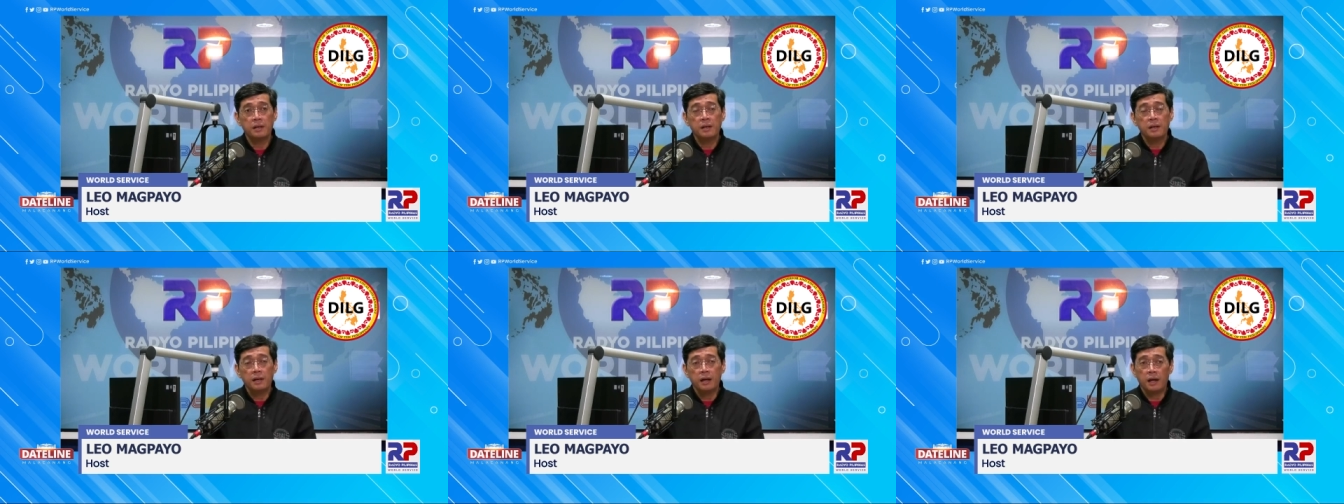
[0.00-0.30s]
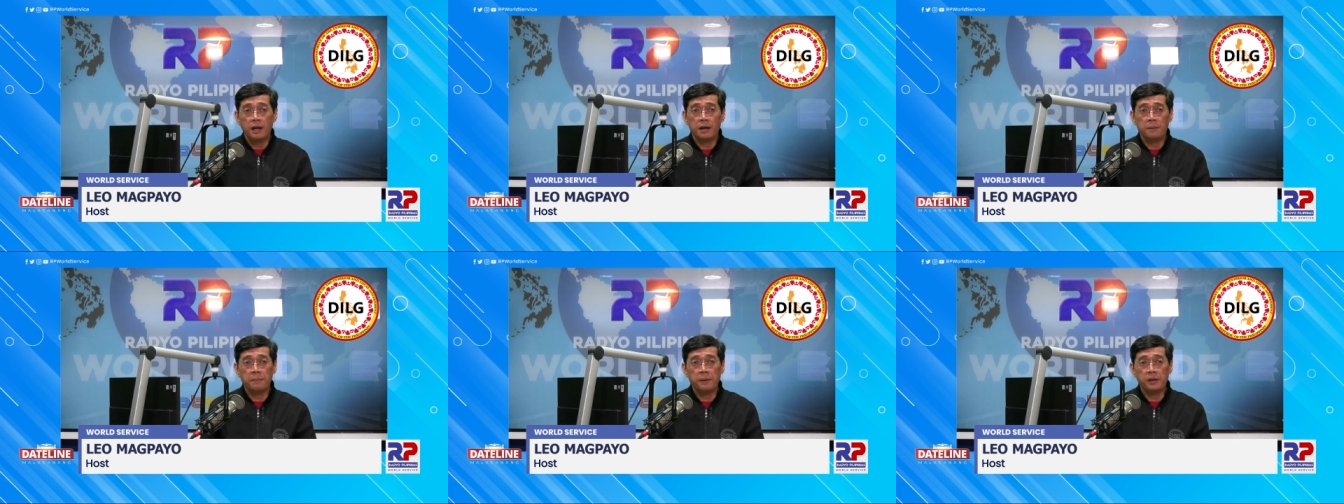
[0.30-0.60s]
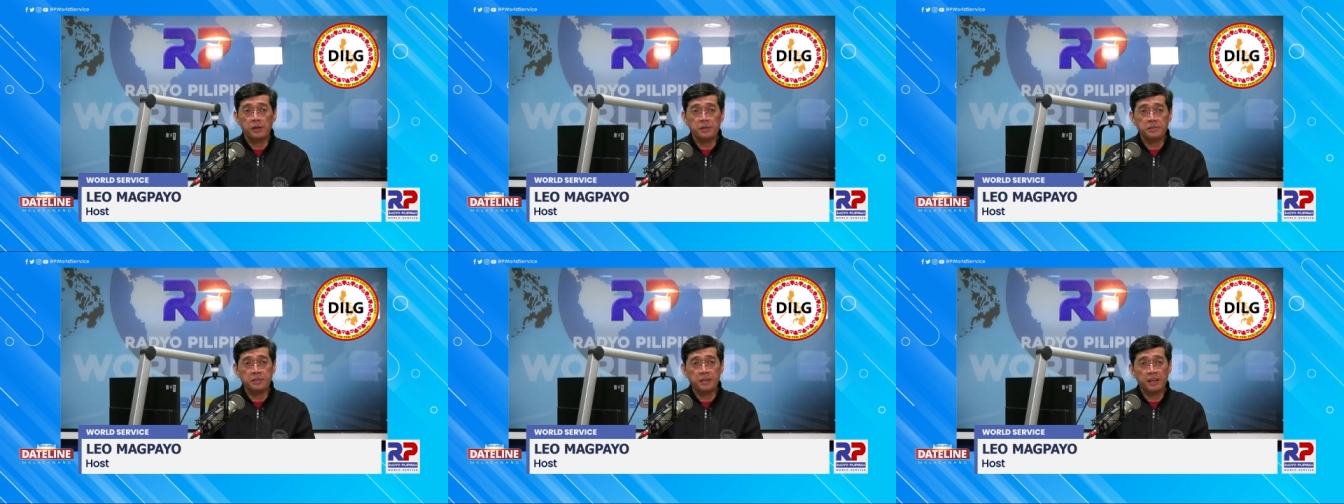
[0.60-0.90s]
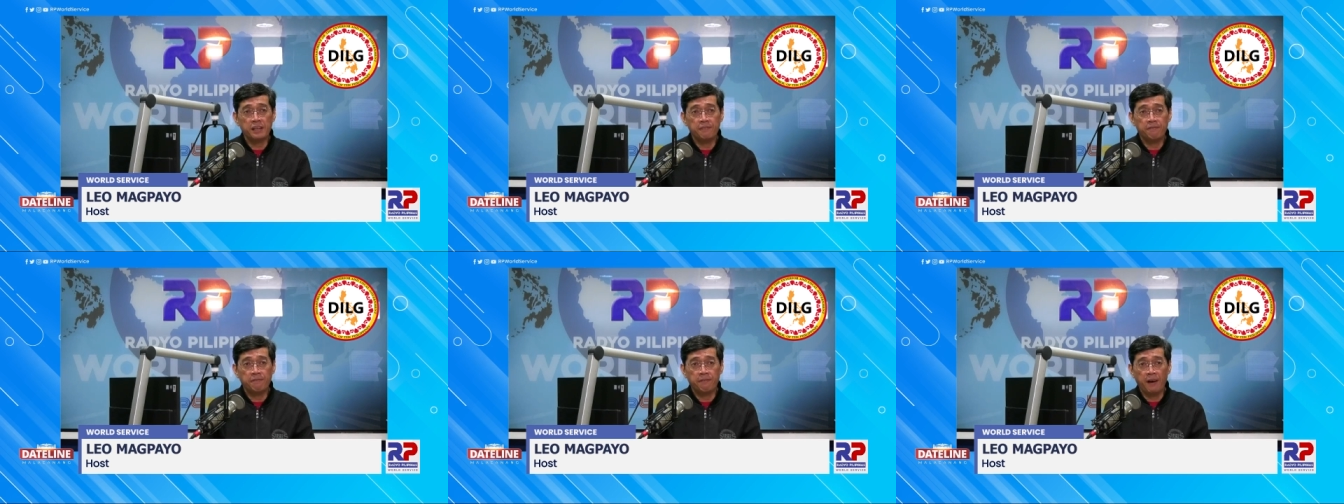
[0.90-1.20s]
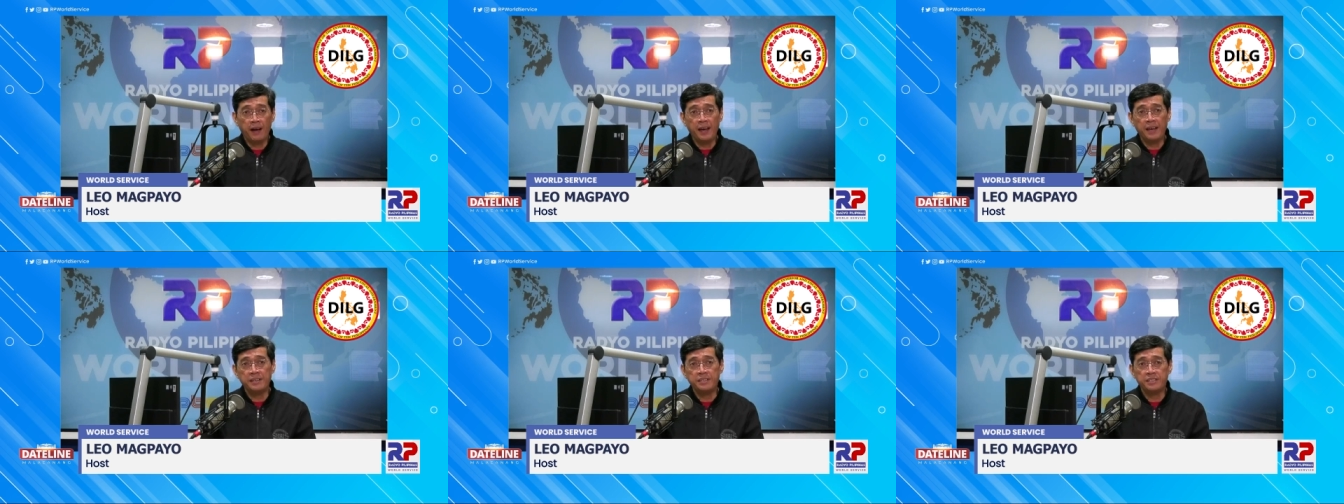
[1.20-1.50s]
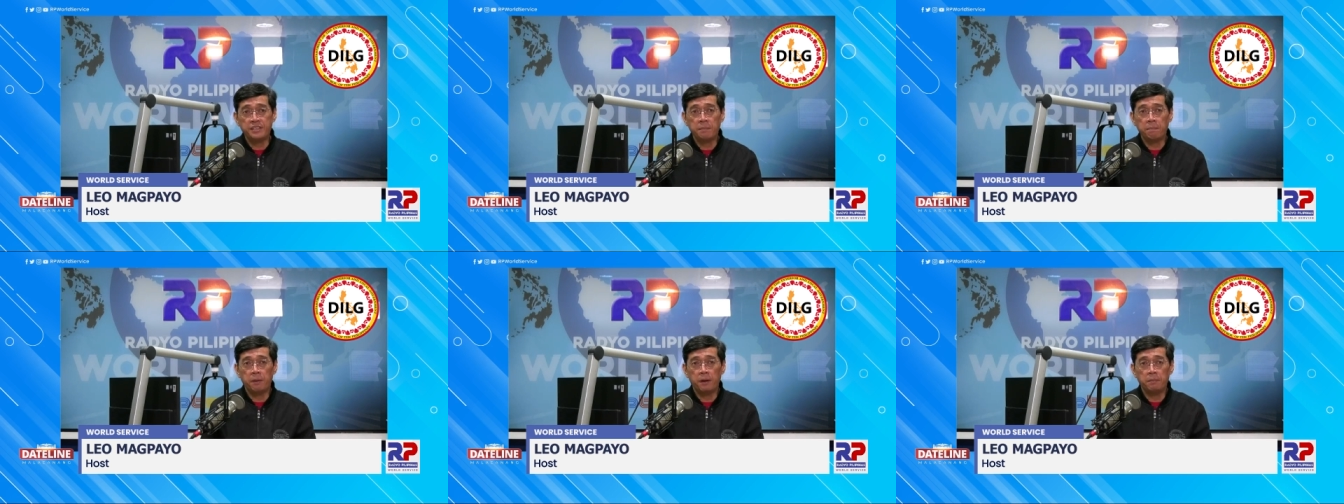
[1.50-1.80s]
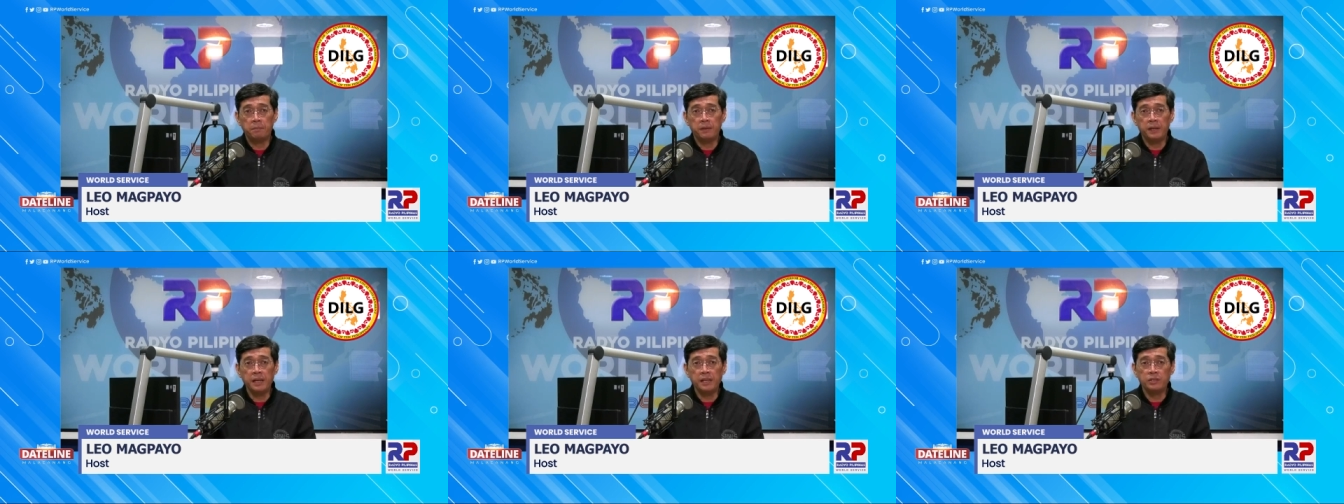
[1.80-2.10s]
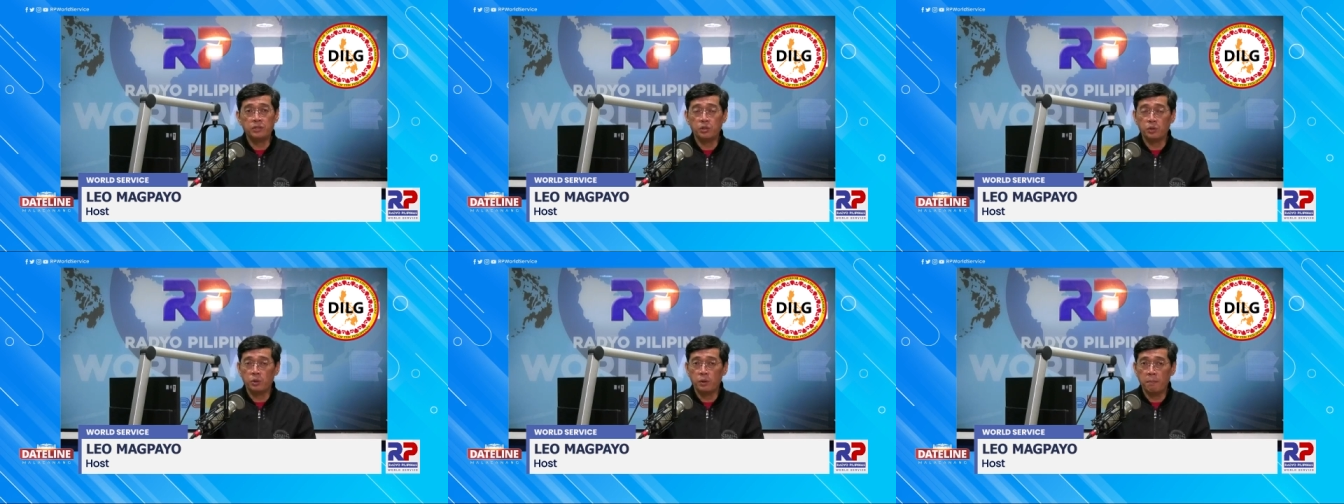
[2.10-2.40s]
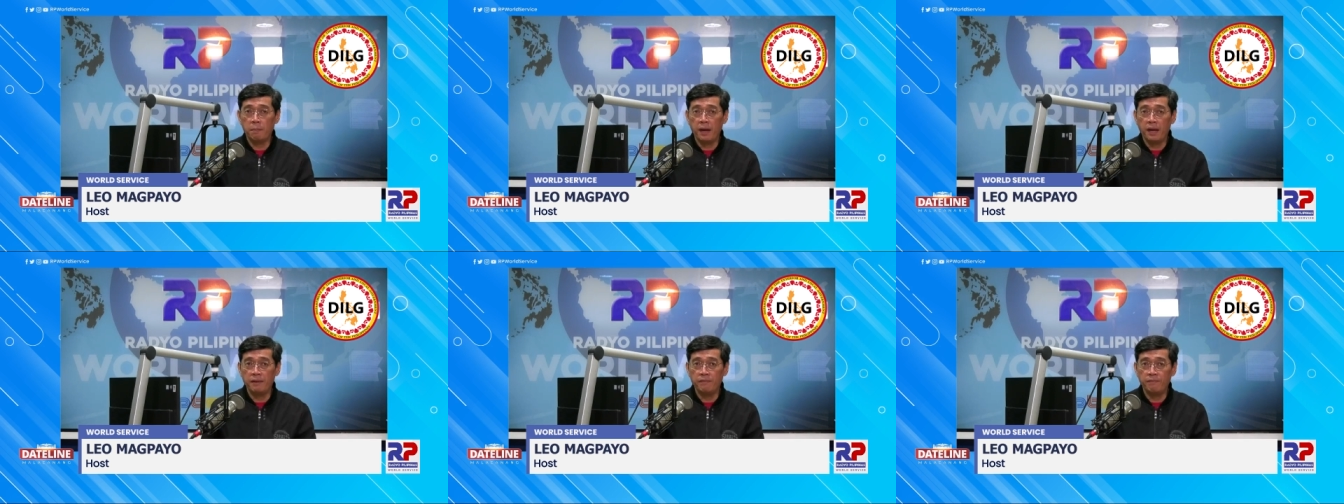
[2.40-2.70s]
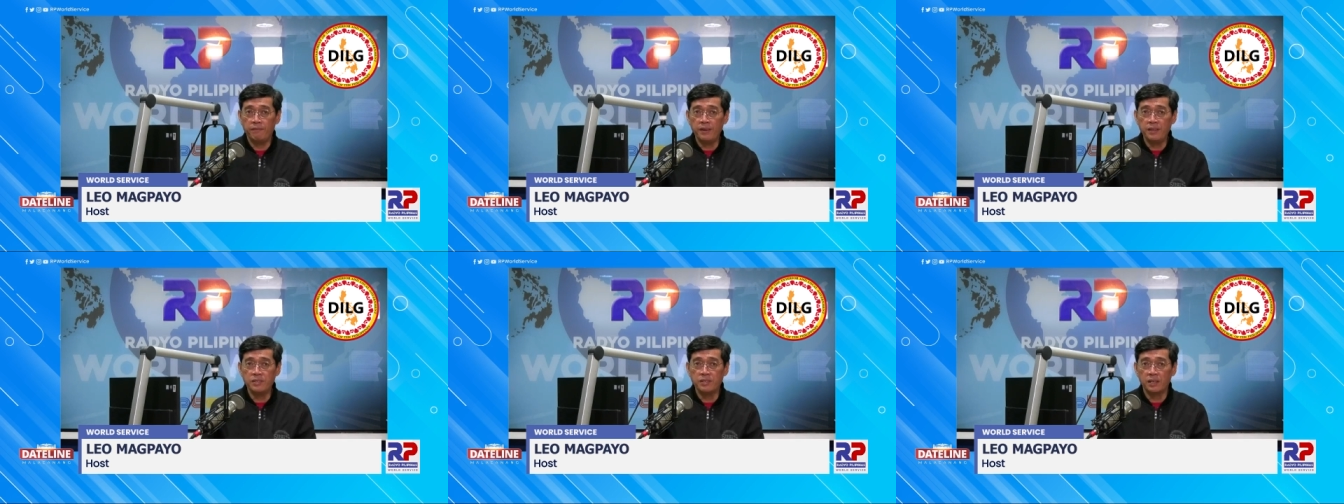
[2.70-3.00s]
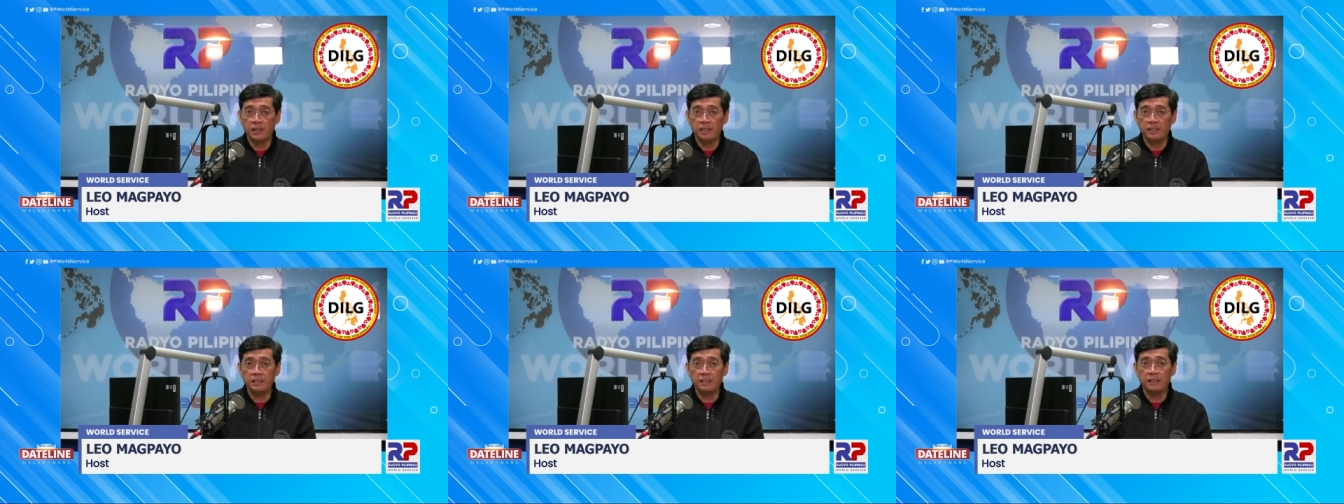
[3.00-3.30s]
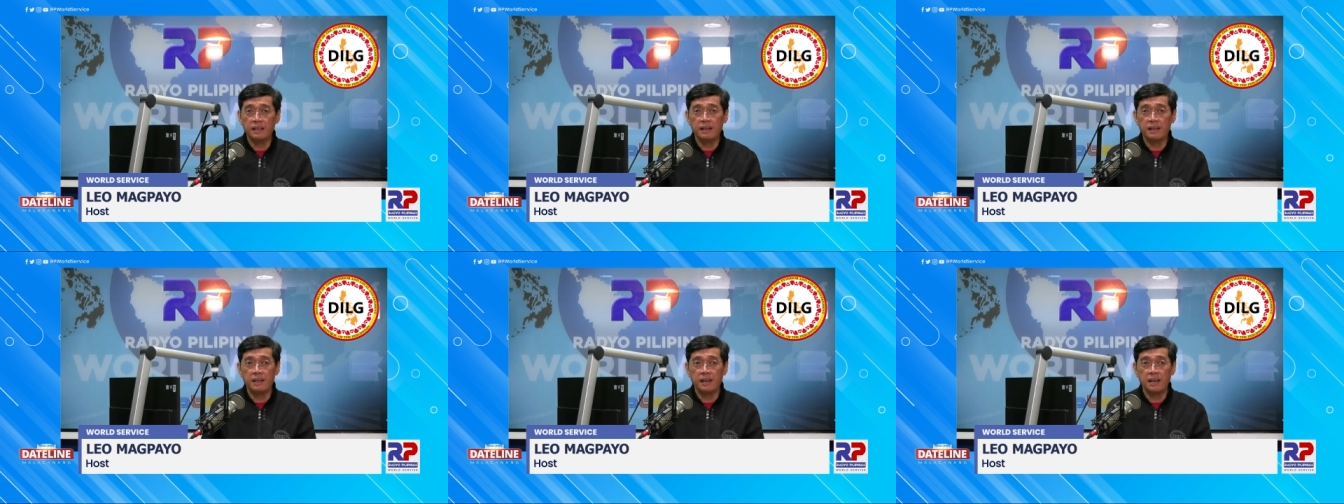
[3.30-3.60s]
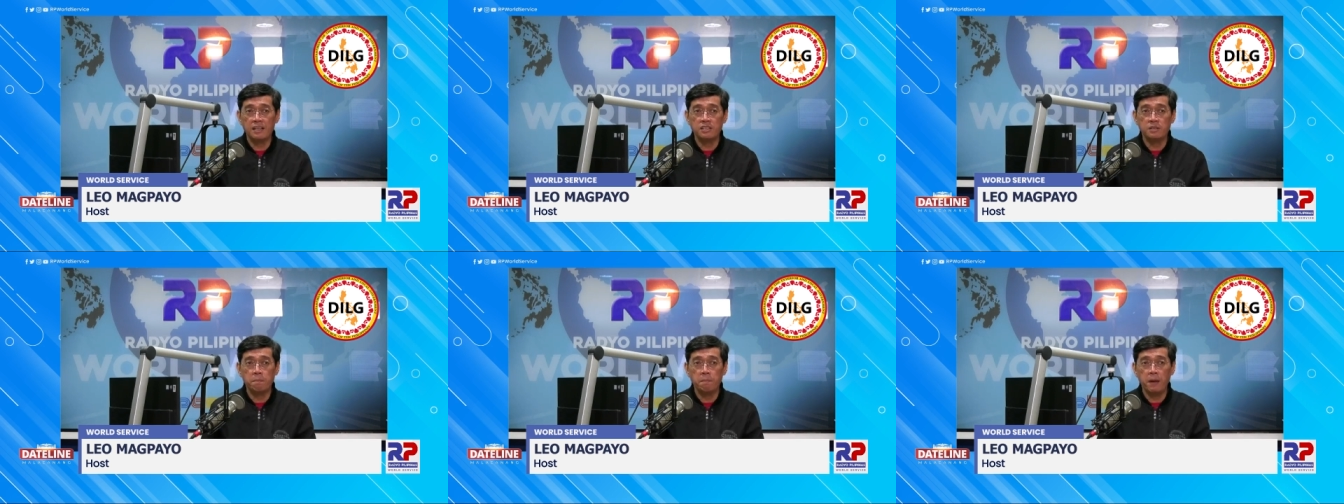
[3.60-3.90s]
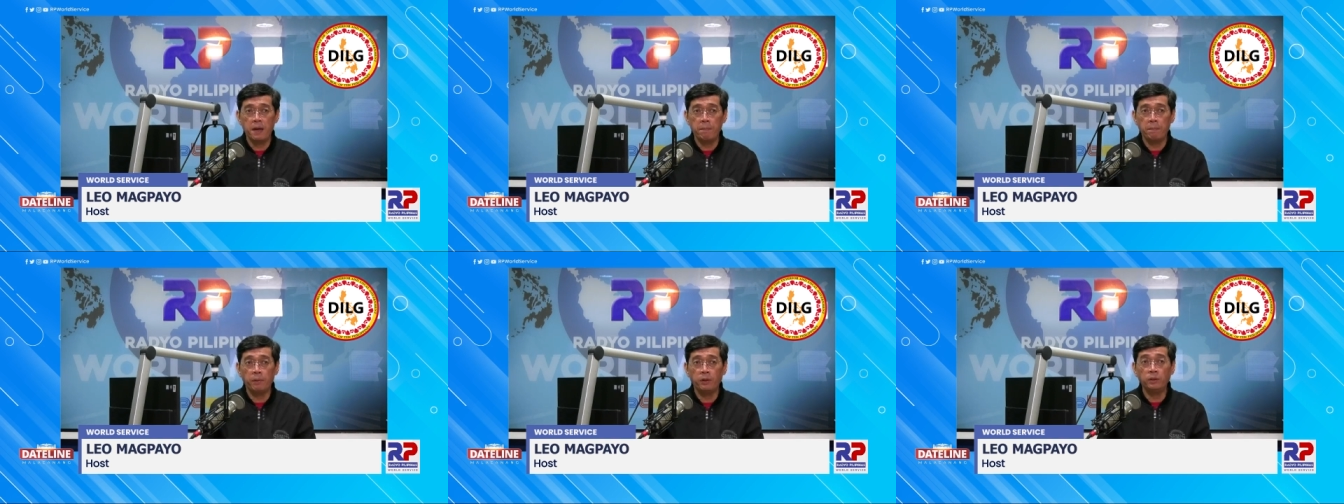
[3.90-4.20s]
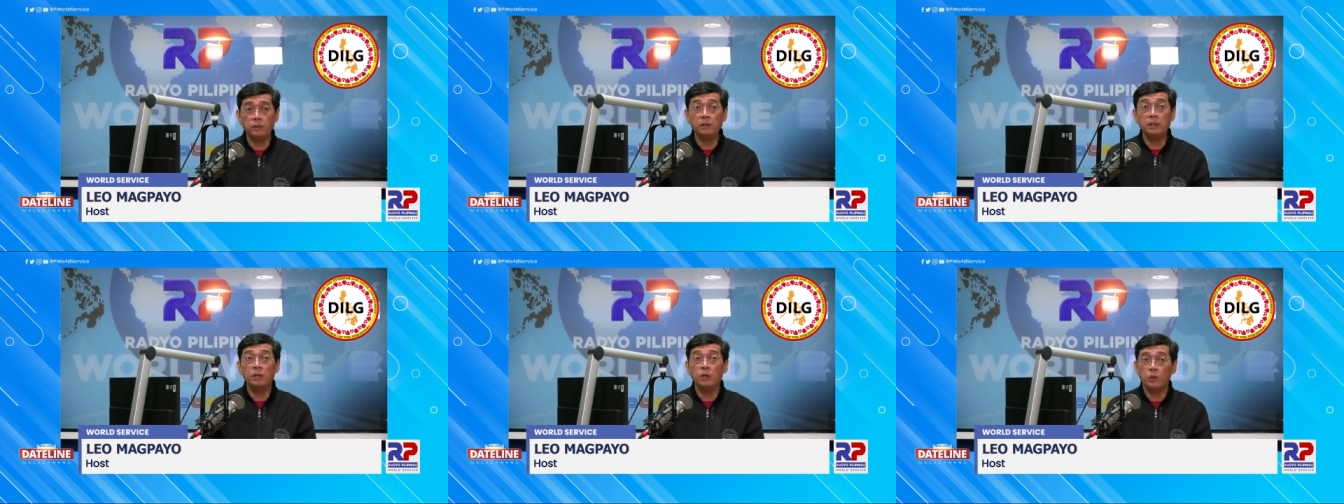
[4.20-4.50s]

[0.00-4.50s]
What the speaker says: Abalos advised the public to remain vigilant against people